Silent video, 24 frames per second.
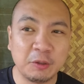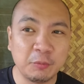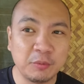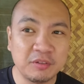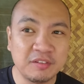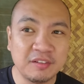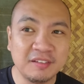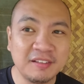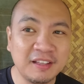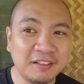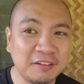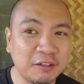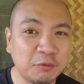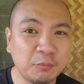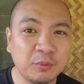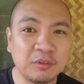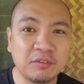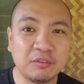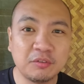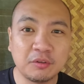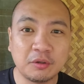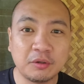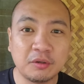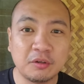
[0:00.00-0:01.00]
It wasn't that it
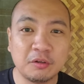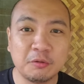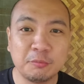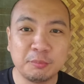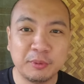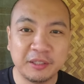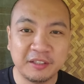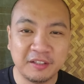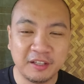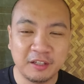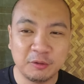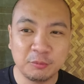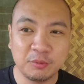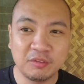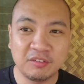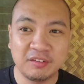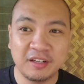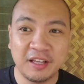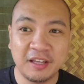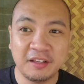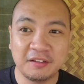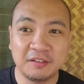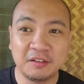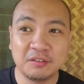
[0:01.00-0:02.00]
was strong, but it
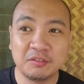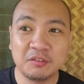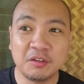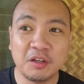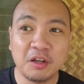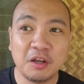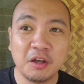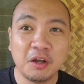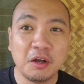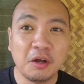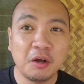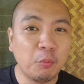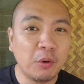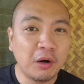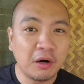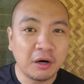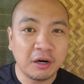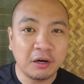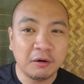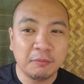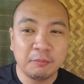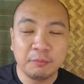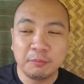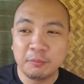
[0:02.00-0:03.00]
was like this
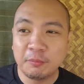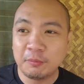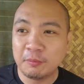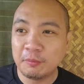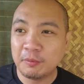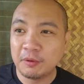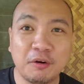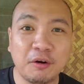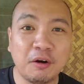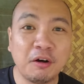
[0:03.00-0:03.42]
warm